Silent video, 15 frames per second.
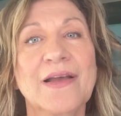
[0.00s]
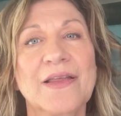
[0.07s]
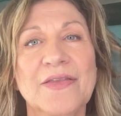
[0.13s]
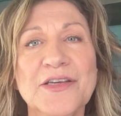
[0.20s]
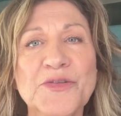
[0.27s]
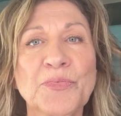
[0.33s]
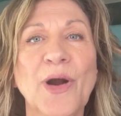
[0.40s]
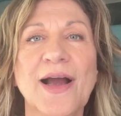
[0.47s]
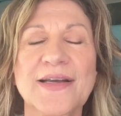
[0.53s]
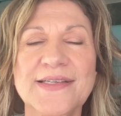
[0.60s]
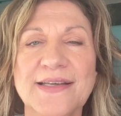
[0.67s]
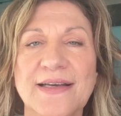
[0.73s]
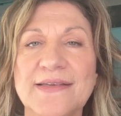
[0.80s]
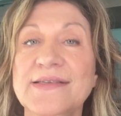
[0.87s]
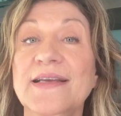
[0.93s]
This
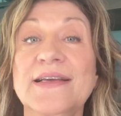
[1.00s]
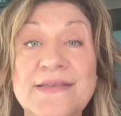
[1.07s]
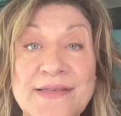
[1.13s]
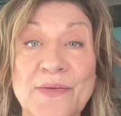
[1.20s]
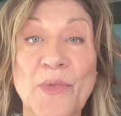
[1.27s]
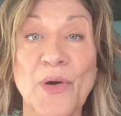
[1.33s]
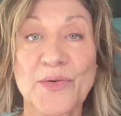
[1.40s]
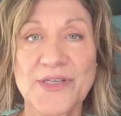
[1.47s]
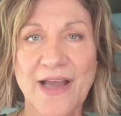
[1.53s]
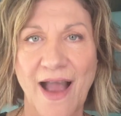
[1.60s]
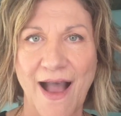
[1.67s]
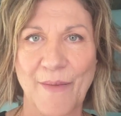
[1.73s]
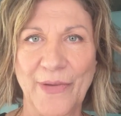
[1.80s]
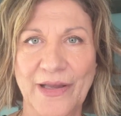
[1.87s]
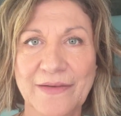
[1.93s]
process is the most
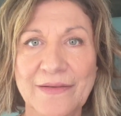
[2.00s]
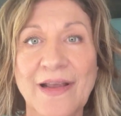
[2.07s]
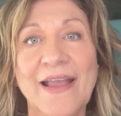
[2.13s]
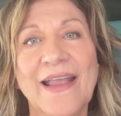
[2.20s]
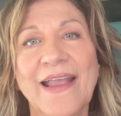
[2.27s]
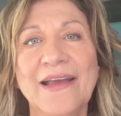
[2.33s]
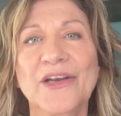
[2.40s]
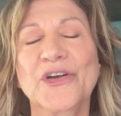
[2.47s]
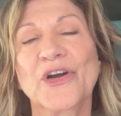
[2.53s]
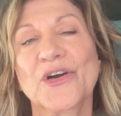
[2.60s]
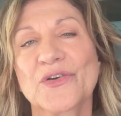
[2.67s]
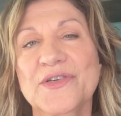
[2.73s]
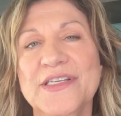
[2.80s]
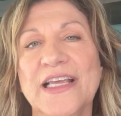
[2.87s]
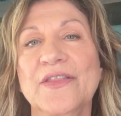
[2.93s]
common and
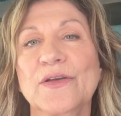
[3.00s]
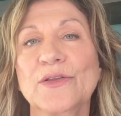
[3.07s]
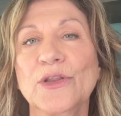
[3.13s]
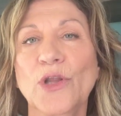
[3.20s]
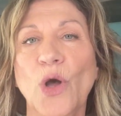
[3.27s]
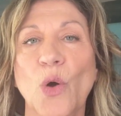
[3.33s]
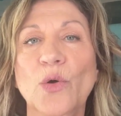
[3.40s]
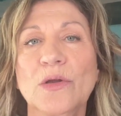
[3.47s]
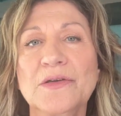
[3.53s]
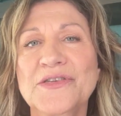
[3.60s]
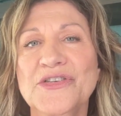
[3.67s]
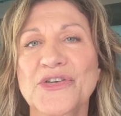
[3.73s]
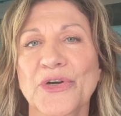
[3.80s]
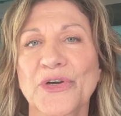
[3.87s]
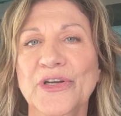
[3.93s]
occurs in the local
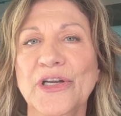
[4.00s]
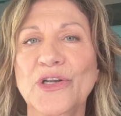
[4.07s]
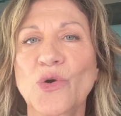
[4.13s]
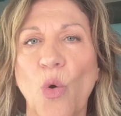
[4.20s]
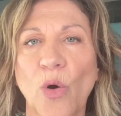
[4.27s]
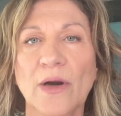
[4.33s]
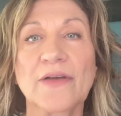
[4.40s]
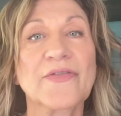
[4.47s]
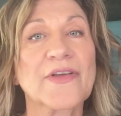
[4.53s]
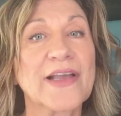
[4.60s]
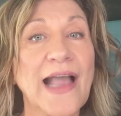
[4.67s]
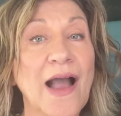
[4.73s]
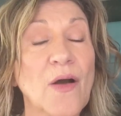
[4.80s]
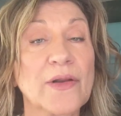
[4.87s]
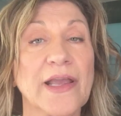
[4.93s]
circuit court of the
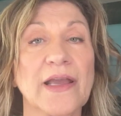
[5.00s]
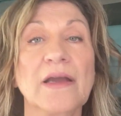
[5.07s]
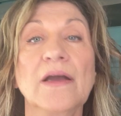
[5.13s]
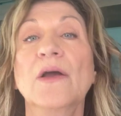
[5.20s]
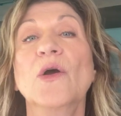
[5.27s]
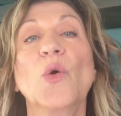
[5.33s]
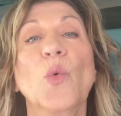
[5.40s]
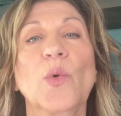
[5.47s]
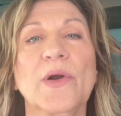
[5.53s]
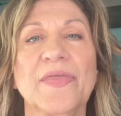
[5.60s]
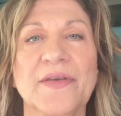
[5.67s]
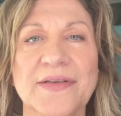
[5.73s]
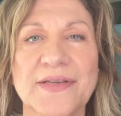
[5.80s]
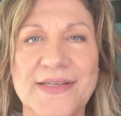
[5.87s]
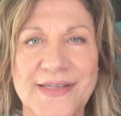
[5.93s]
county where
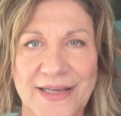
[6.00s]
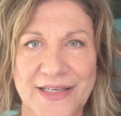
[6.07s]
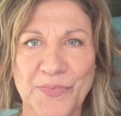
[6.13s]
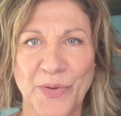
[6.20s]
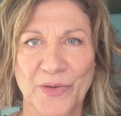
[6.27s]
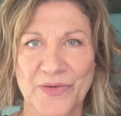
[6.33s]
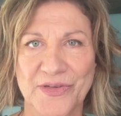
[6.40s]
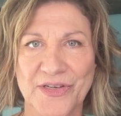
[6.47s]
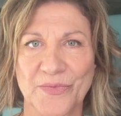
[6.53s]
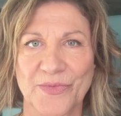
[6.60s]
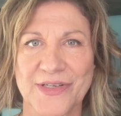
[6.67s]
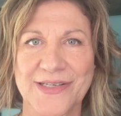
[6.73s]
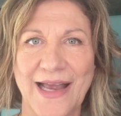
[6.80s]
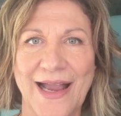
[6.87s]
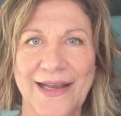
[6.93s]
the deceased person
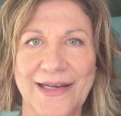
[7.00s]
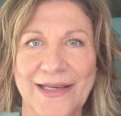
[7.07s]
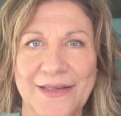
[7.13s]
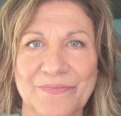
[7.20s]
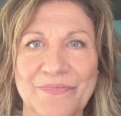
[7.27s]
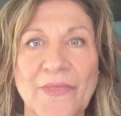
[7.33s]
resided.